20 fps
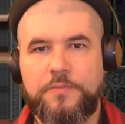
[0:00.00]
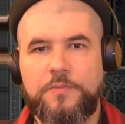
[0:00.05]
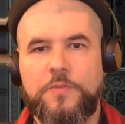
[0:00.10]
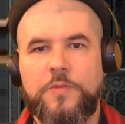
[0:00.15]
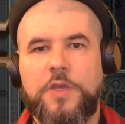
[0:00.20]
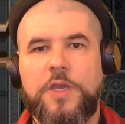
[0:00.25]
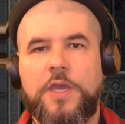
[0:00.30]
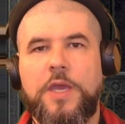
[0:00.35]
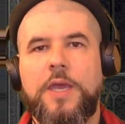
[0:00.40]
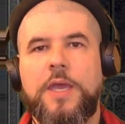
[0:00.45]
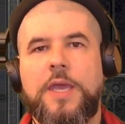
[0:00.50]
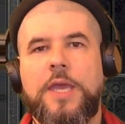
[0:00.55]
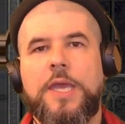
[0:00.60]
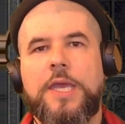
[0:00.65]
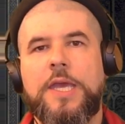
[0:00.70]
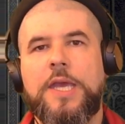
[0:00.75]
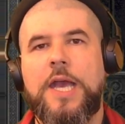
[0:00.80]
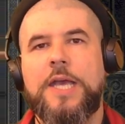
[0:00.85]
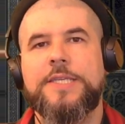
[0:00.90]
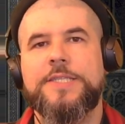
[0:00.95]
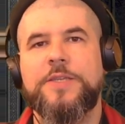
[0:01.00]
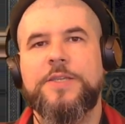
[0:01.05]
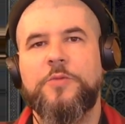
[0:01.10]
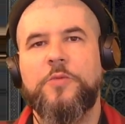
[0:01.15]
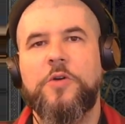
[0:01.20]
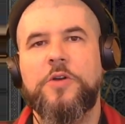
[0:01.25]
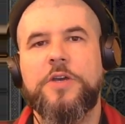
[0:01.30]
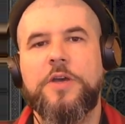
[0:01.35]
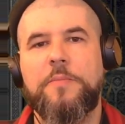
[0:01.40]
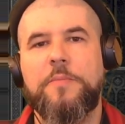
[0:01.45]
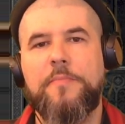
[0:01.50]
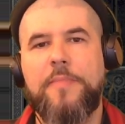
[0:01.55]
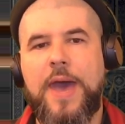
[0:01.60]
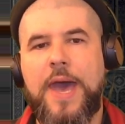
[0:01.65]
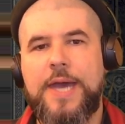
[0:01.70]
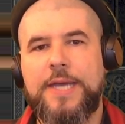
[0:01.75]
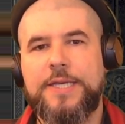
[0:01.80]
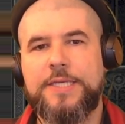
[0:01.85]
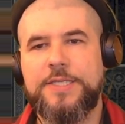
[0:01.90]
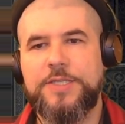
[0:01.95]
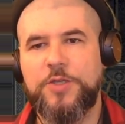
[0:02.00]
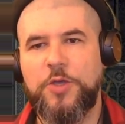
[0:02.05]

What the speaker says: Okay, hey guys, and welcome back.